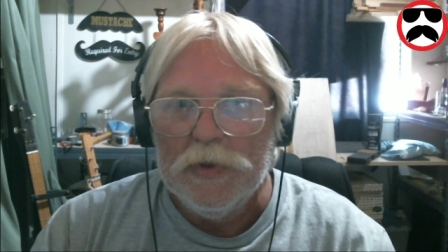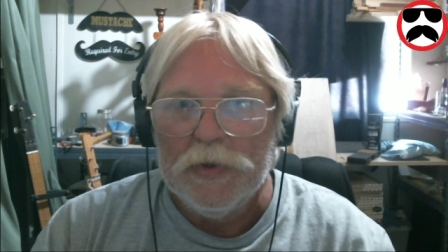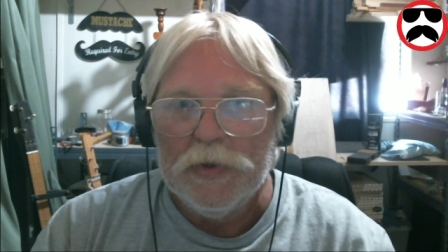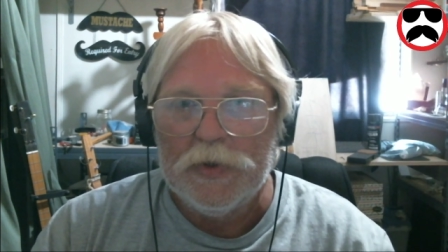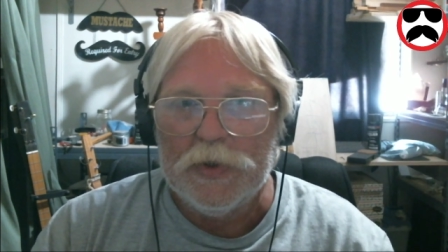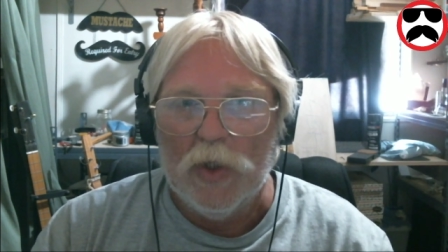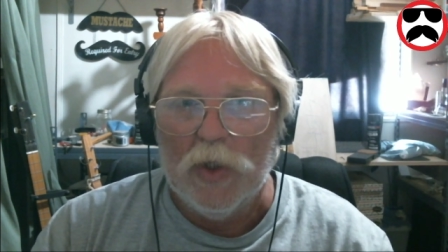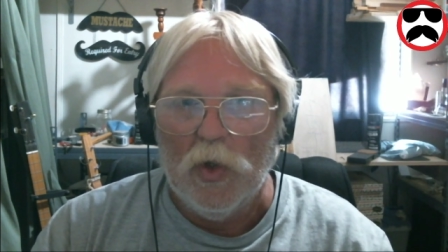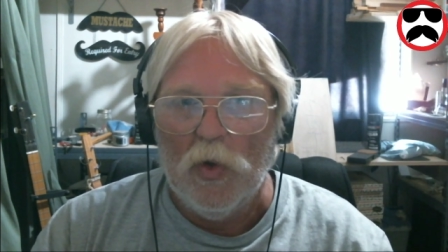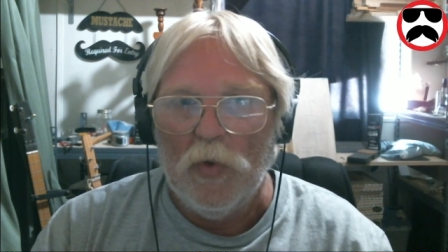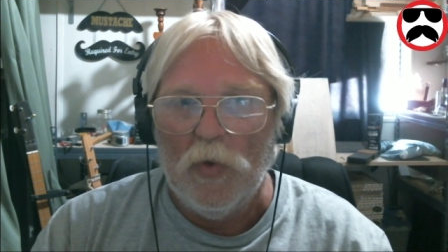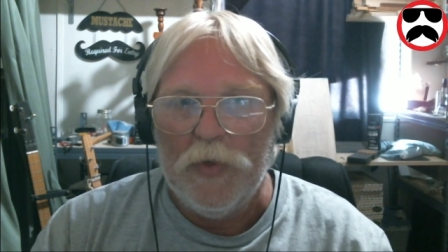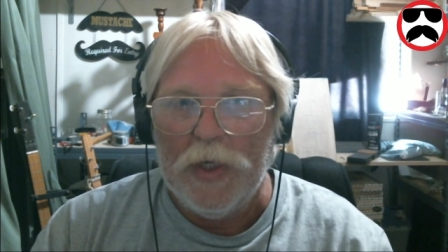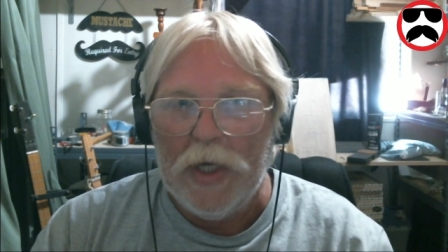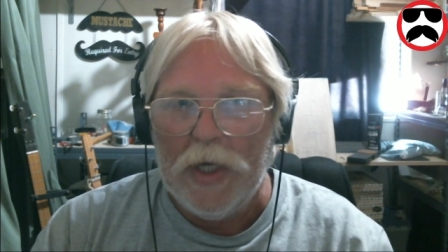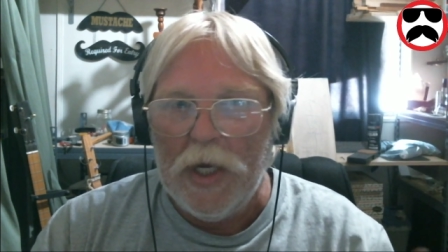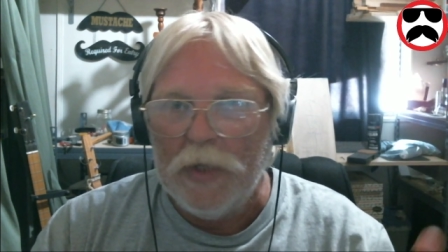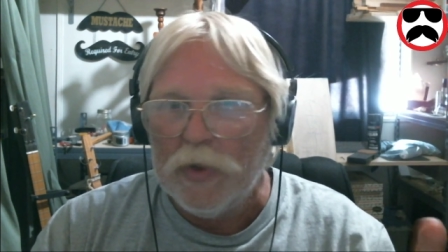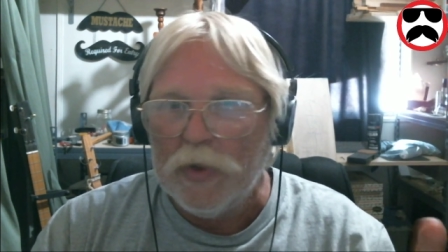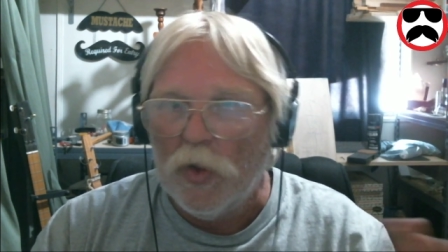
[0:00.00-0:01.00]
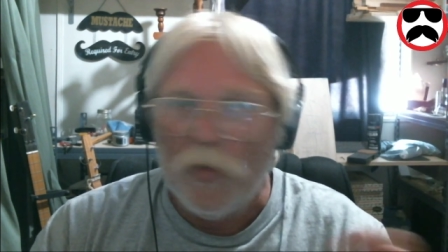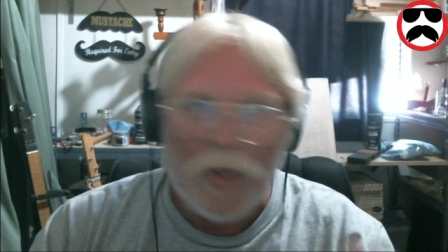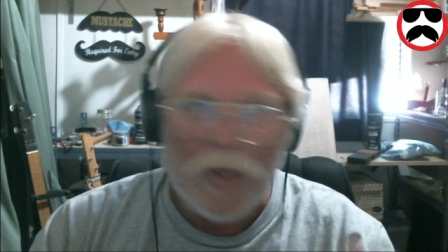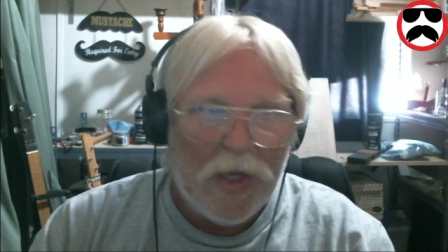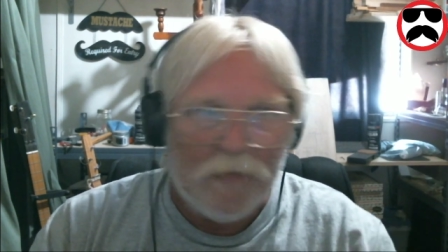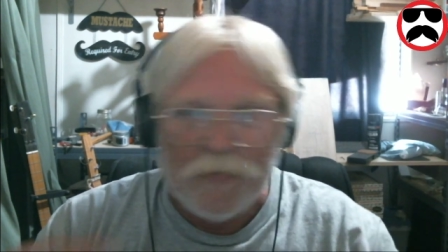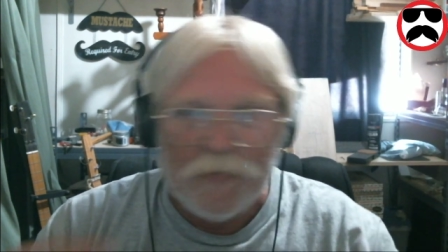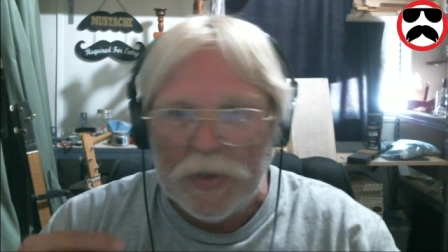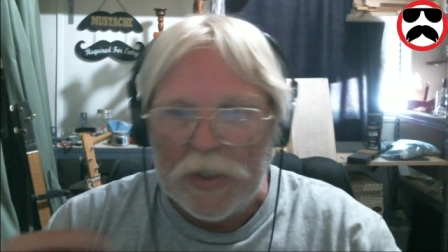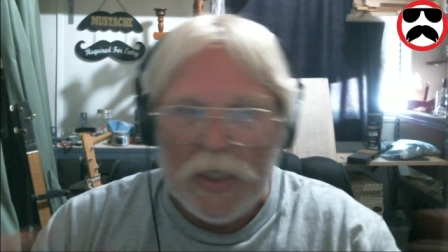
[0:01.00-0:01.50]
so that I don't
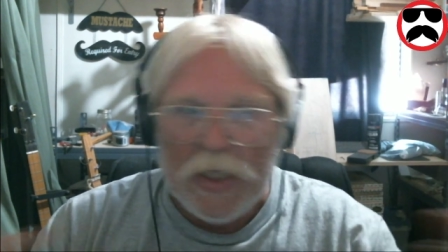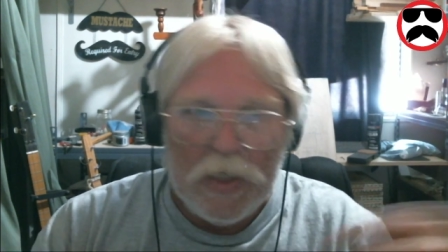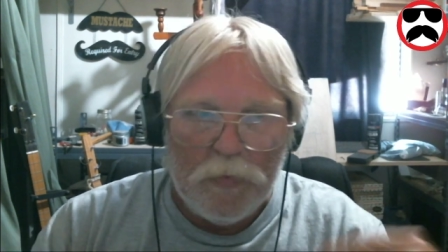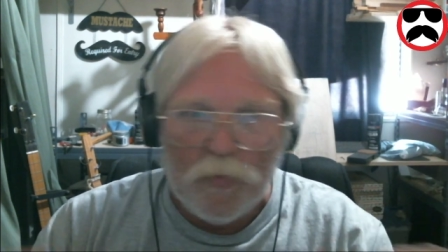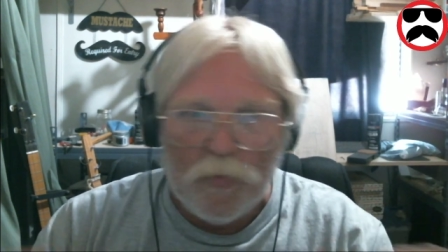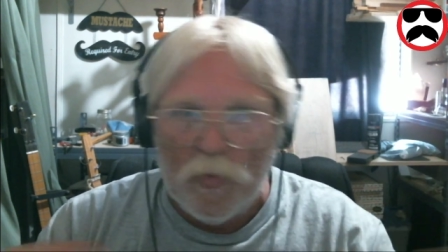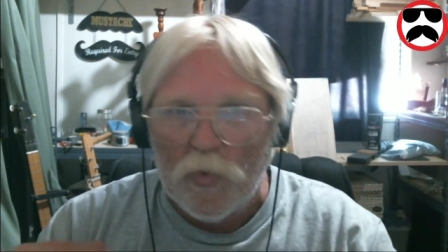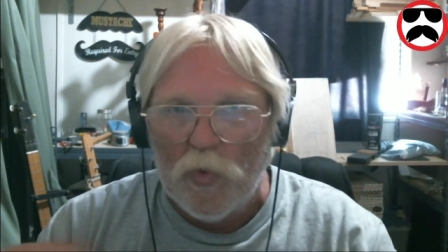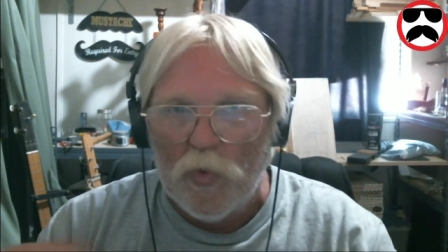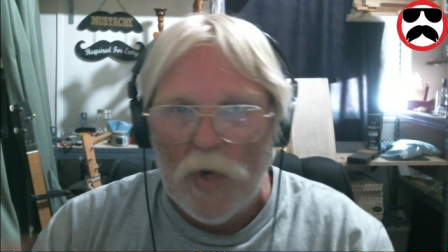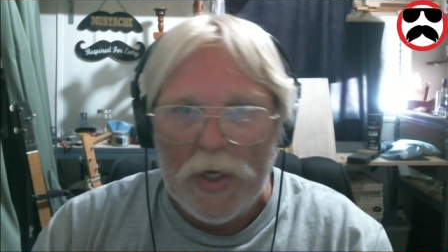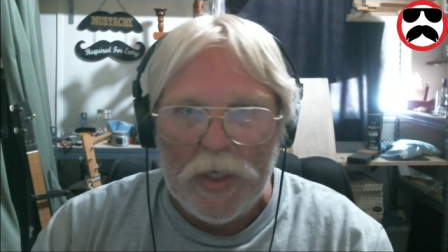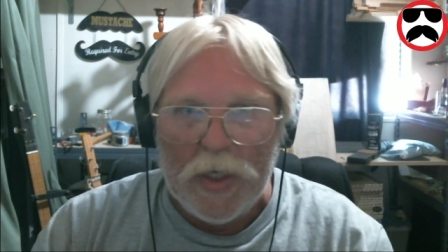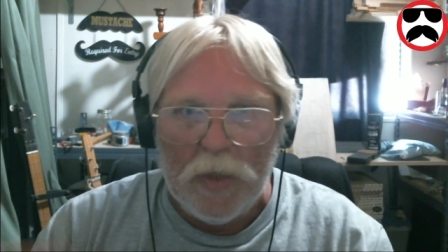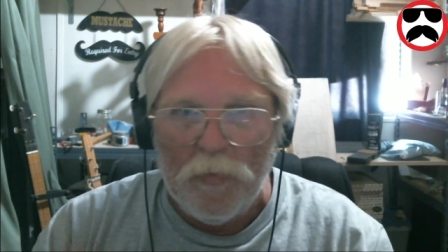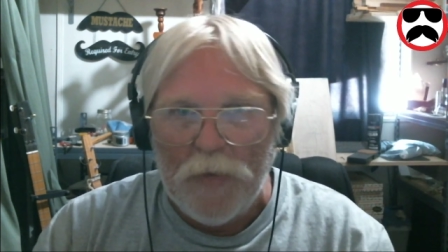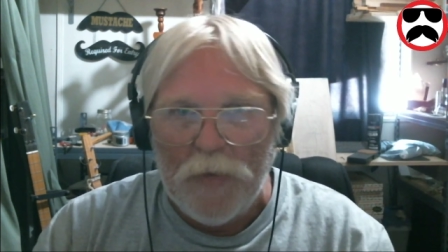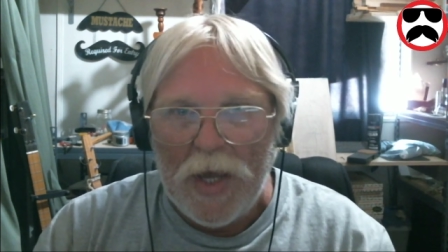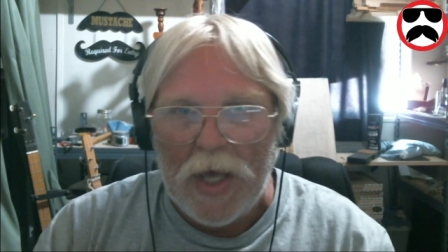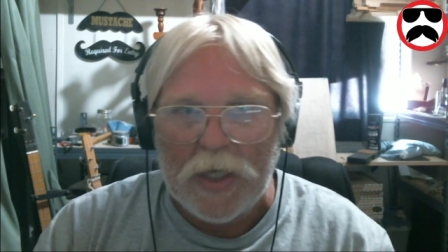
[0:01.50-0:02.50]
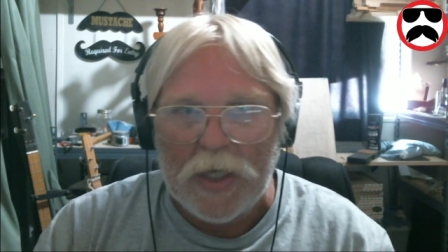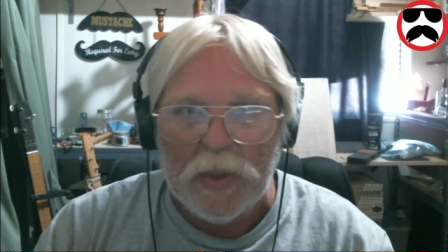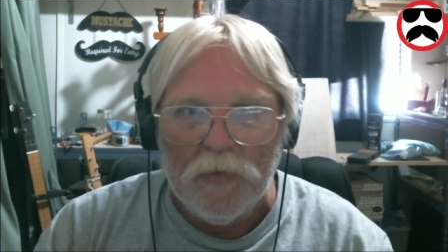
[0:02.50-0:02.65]
have to keep running back